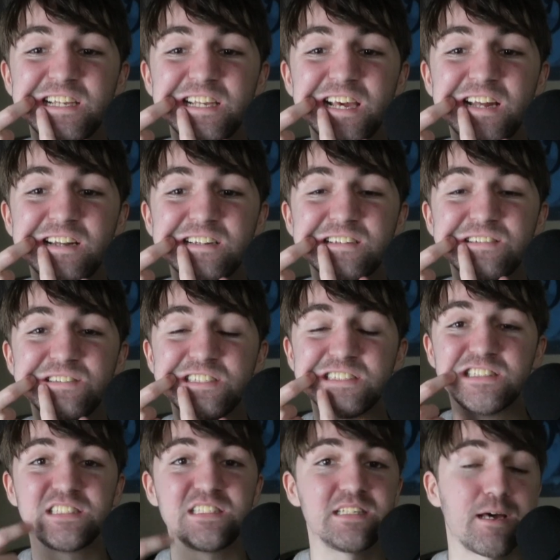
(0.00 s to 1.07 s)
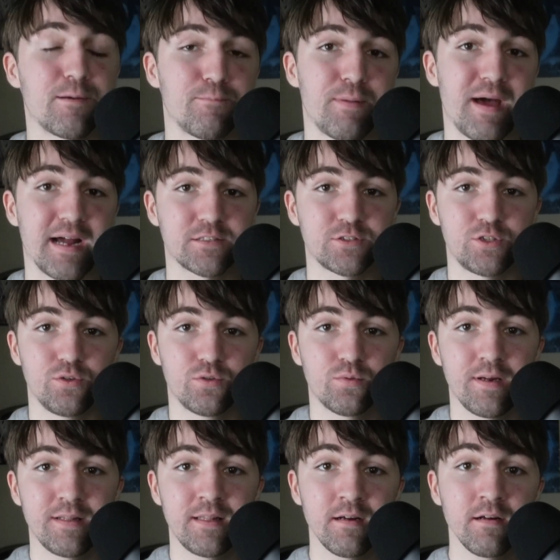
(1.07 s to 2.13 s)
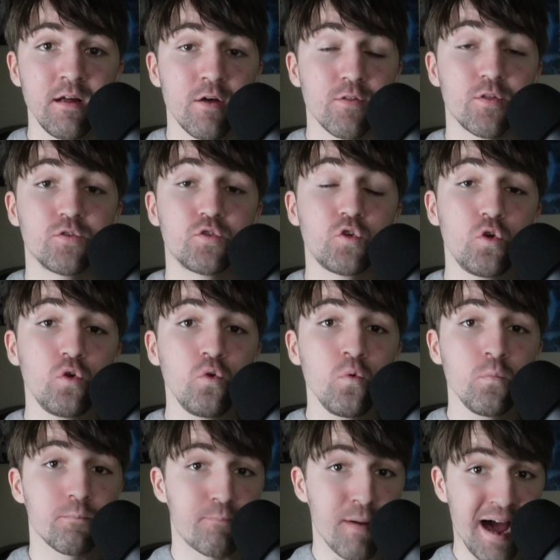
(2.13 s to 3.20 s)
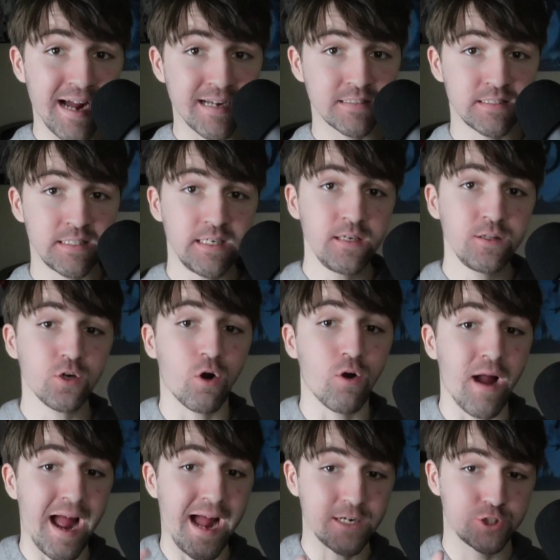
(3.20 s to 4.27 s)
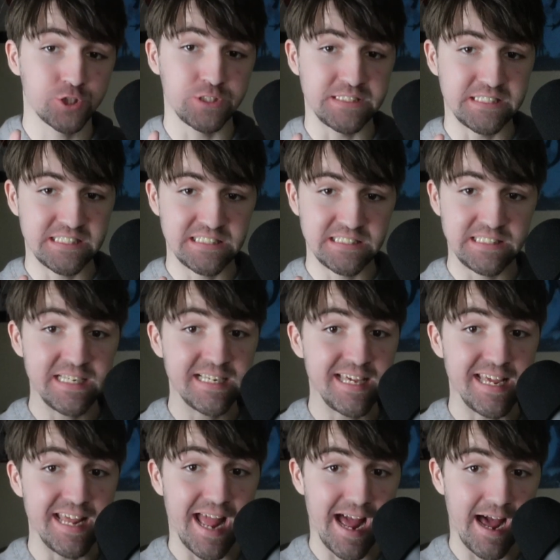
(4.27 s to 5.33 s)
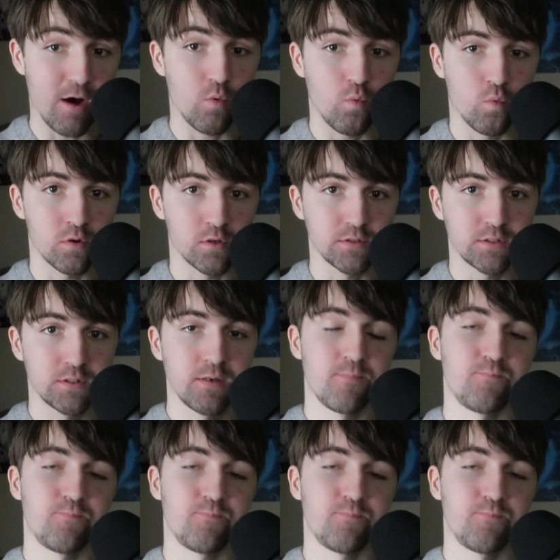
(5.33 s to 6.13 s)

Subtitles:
I don't know if you can see that back tooth right there. The two back teeth are actually sticking outwards.